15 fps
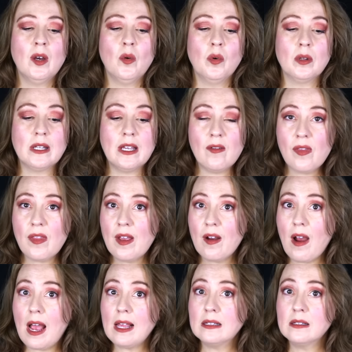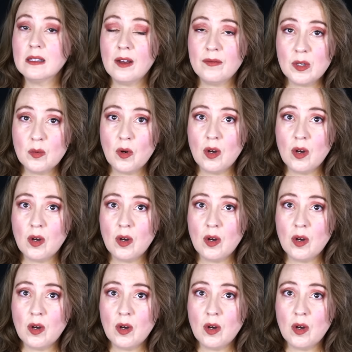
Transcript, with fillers: We'll leave it there. I love you